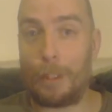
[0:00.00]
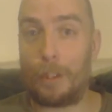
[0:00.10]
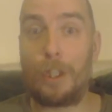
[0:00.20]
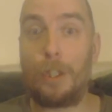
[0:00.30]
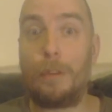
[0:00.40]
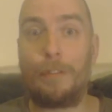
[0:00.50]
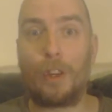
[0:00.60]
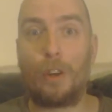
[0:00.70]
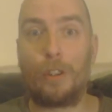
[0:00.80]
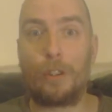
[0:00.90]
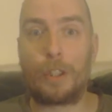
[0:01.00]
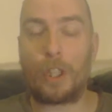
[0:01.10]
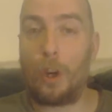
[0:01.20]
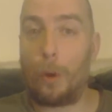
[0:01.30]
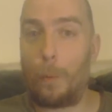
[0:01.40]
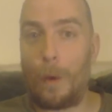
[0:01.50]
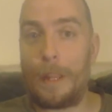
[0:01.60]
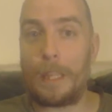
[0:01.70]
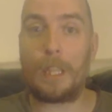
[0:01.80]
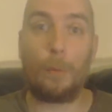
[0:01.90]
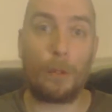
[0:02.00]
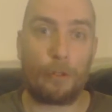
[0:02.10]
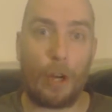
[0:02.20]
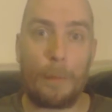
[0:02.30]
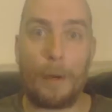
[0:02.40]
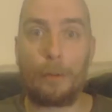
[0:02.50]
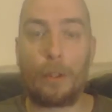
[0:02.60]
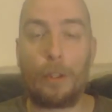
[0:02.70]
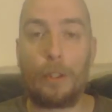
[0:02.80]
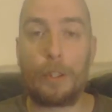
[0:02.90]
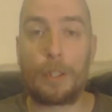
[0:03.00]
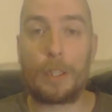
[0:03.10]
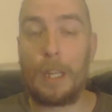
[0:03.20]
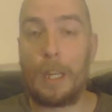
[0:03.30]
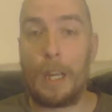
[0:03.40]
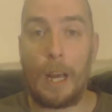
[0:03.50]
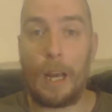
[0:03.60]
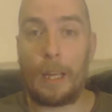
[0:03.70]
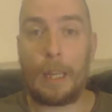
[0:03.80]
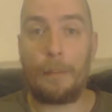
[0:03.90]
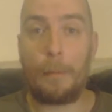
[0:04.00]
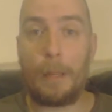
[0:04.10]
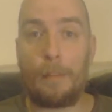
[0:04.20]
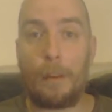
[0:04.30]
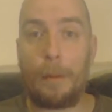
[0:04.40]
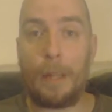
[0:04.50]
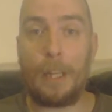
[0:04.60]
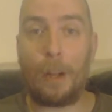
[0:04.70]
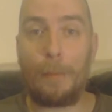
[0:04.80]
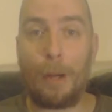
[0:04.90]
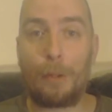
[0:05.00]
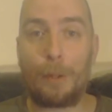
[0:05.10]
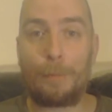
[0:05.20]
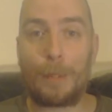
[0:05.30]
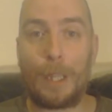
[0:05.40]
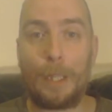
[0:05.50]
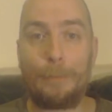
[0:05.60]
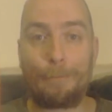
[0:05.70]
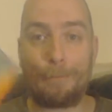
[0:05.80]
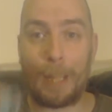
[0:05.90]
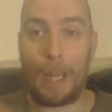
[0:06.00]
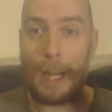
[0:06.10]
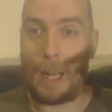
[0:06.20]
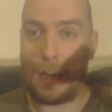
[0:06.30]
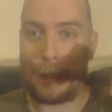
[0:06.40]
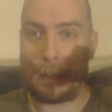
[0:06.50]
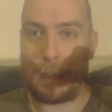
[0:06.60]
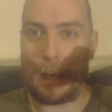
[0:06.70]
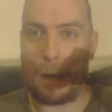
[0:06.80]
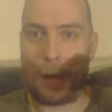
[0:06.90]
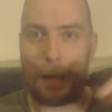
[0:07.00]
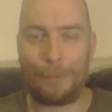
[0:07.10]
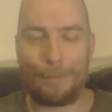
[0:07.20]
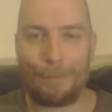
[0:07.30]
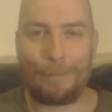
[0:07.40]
There's two different coils that come with it, so we'll try both coils and give a bit of an opinion on both. So, see you down below.